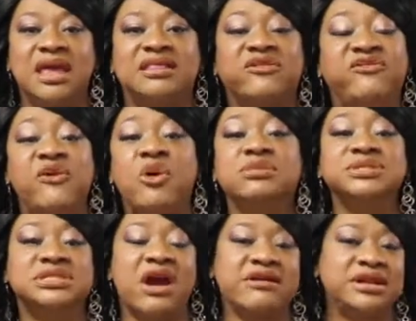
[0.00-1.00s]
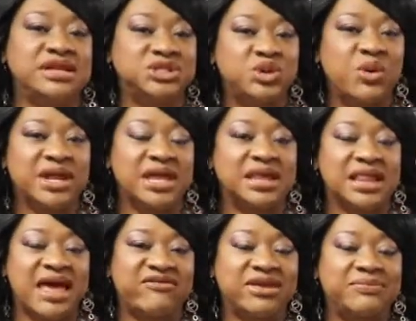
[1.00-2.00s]
The forum started in twenty
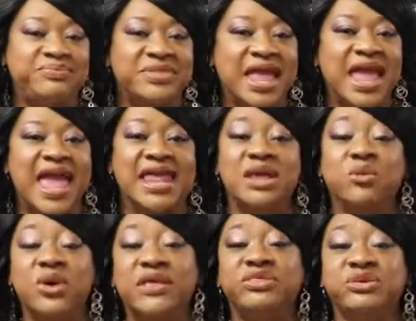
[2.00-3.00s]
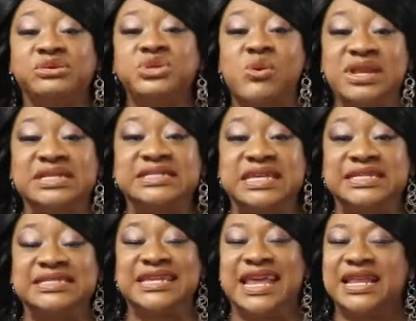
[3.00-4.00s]
eleven and it went through twenty
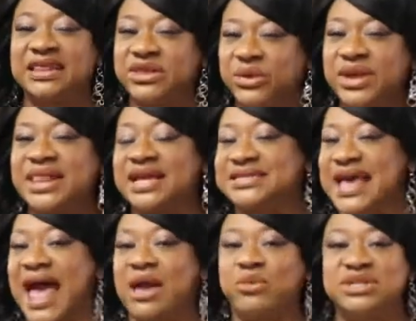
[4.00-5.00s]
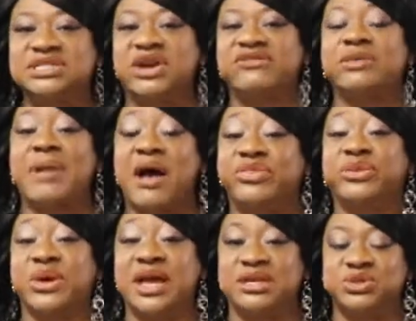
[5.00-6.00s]
sixteen, and during that time we served about
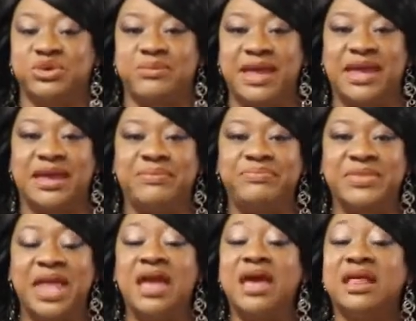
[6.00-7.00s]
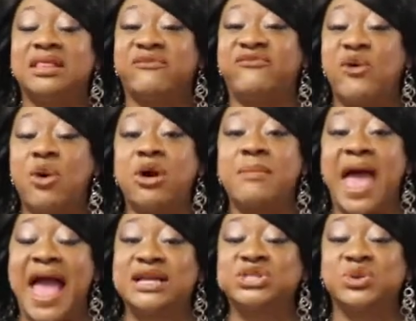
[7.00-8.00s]
three hundred men. The forum
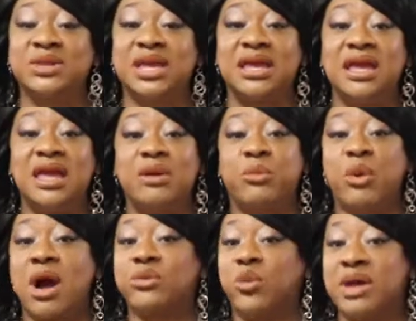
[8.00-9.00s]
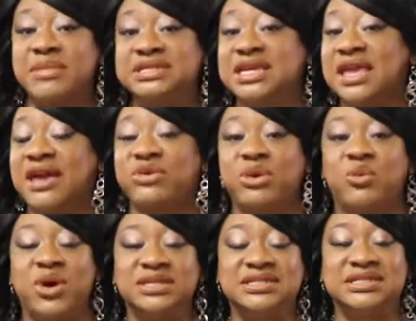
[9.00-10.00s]
actually brought women together in
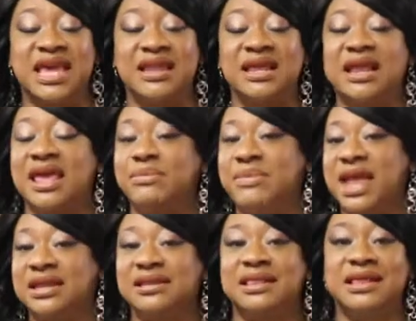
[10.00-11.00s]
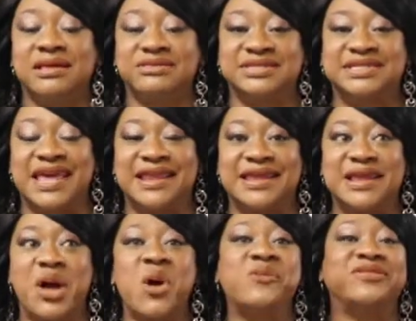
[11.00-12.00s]
one setting and men in another setting, and
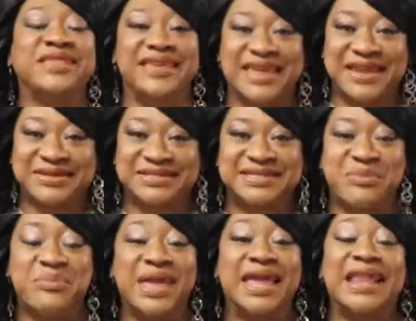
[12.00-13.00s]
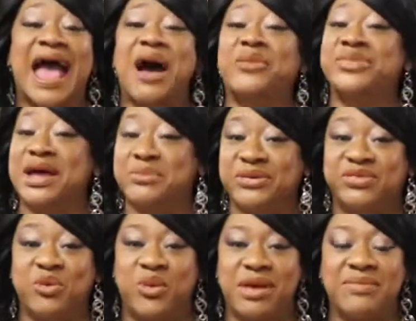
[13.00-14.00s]
over the years the men outnumbered
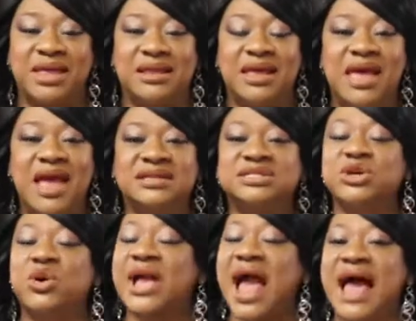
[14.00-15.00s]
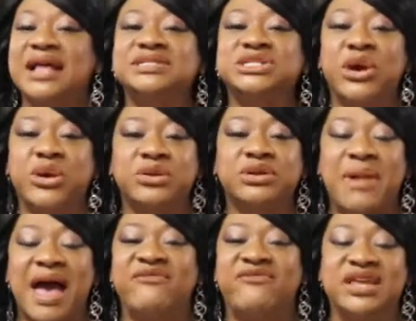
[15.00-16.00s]
the women, and so God turned
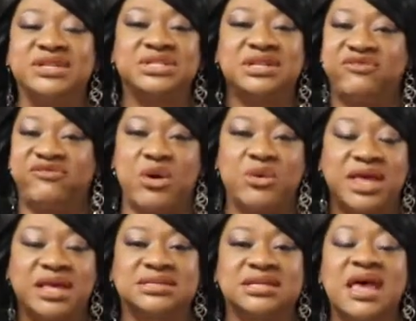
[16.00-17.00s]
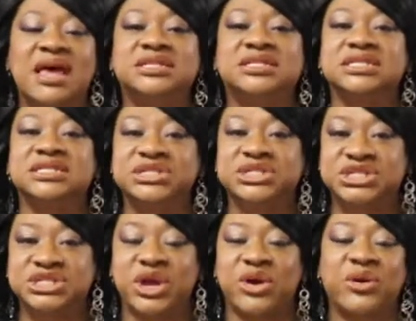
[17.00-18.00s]
my vision and focus to
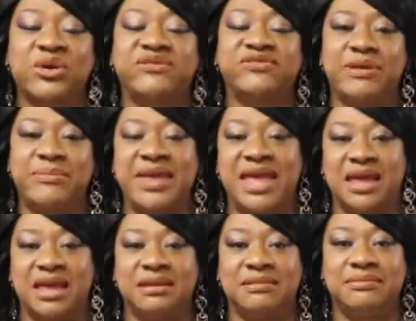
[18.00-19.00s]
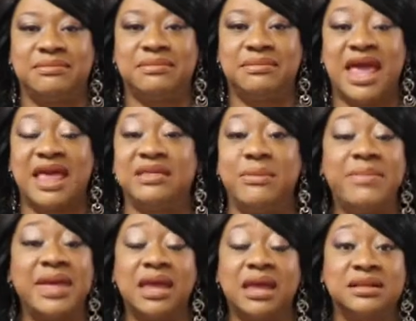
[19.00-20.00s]
serve the men, and the
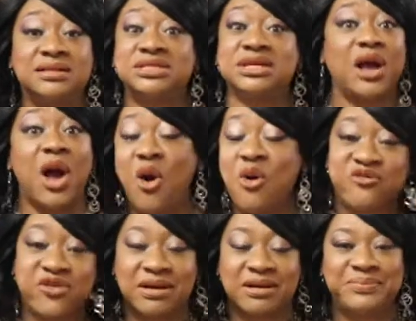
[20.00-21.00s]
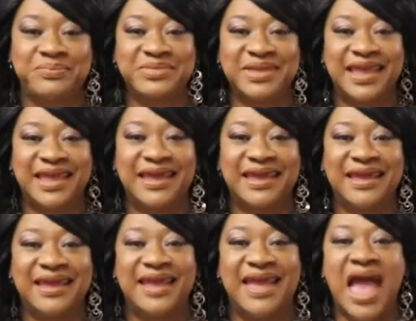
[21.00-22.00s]
men took over.
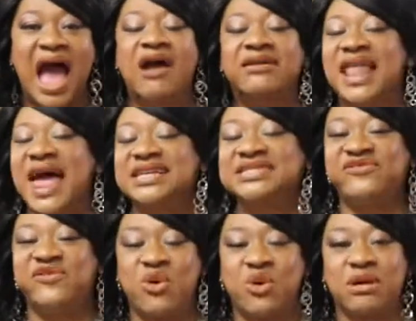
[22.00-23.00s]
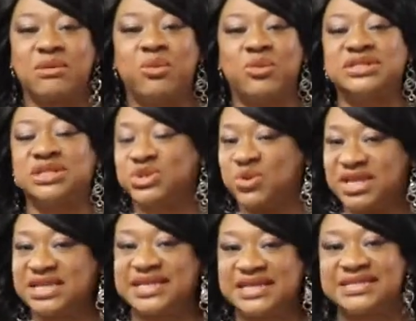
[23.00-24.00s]
Our last forum was in twenty
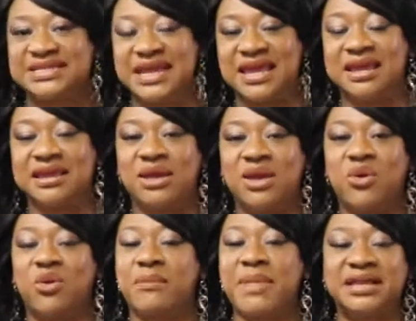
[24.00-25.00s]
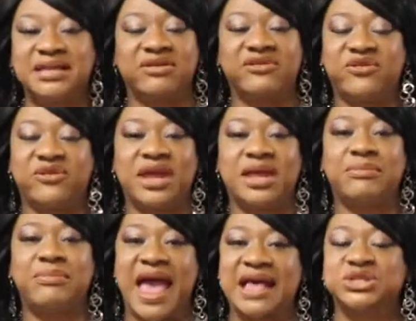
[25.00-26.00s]
sixteen, where my dear friend,
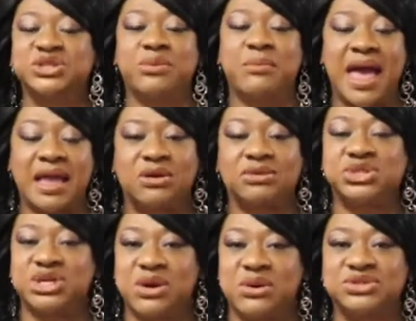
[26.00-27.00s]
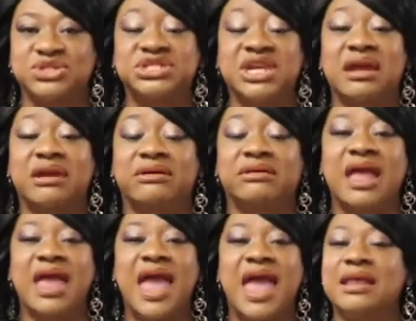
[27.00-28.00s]
Pastor Michael Jones, shared
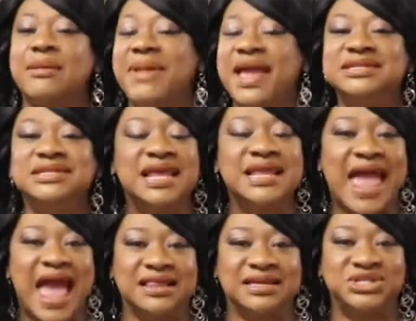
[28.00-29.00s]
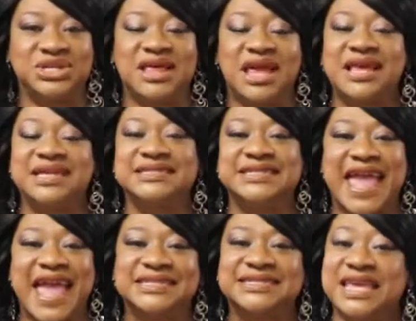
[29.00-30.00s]
an amazing analogy that his
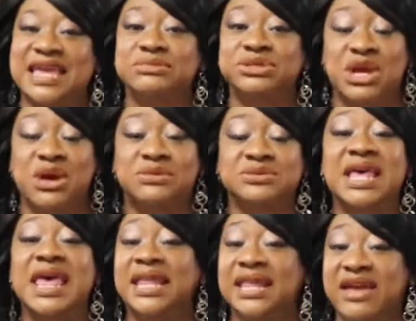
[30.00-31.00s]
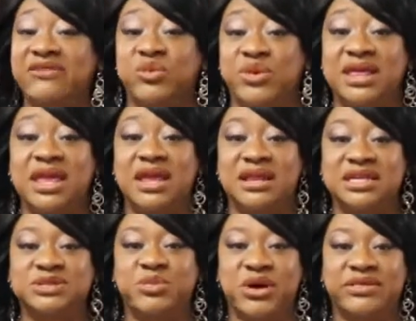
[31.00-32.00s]
dad, Sam Jones, left with he and
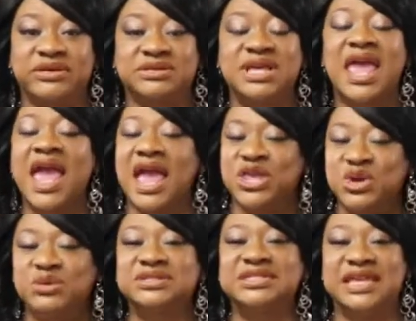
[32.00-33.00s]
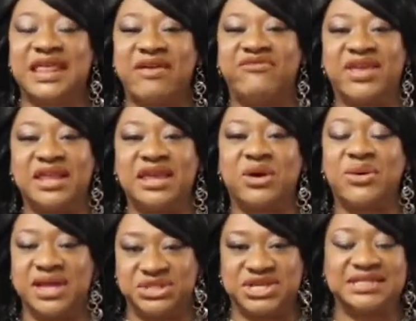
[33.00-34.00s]
his brothers. And you will see that video
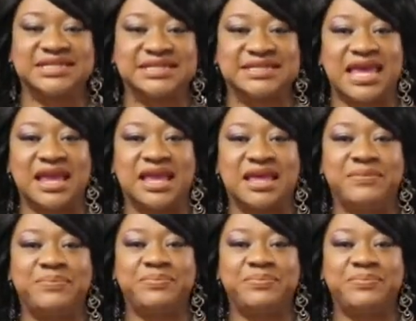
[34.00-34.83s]
in just a second.